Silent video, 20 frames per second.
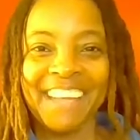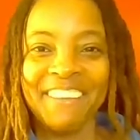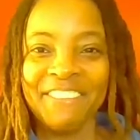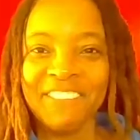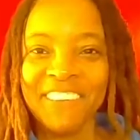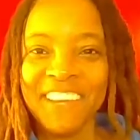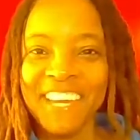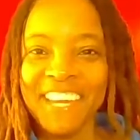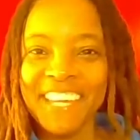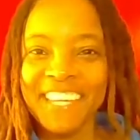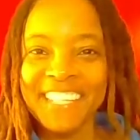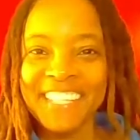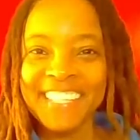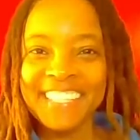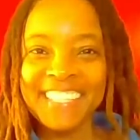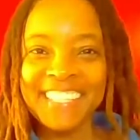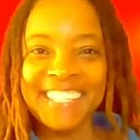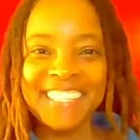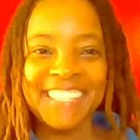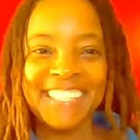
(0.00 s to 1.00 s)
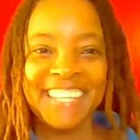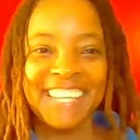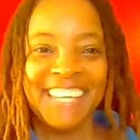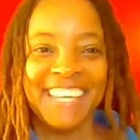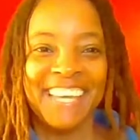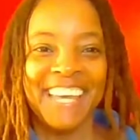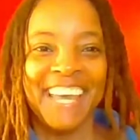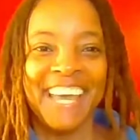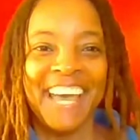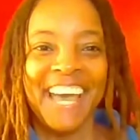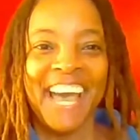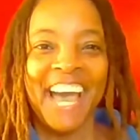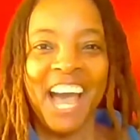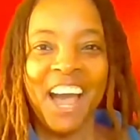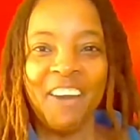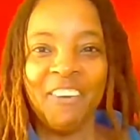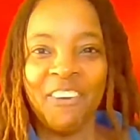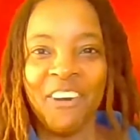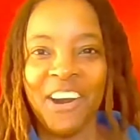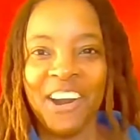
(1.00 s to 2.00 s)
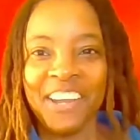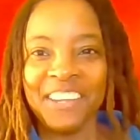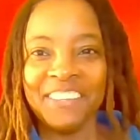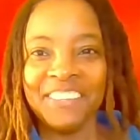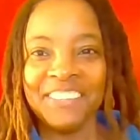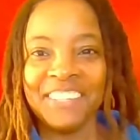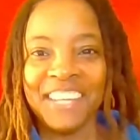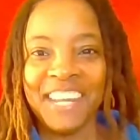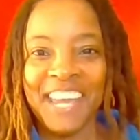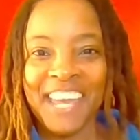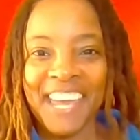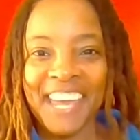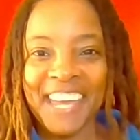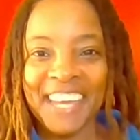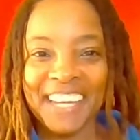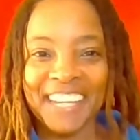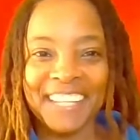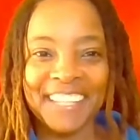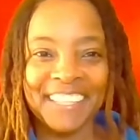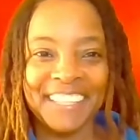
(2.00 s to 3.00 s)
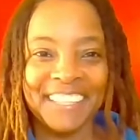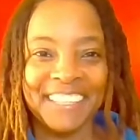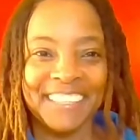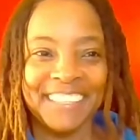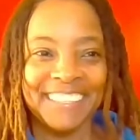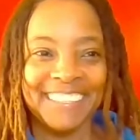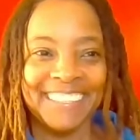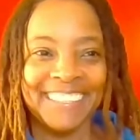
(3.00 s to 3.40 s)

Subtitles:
Hi, friends. How are you today?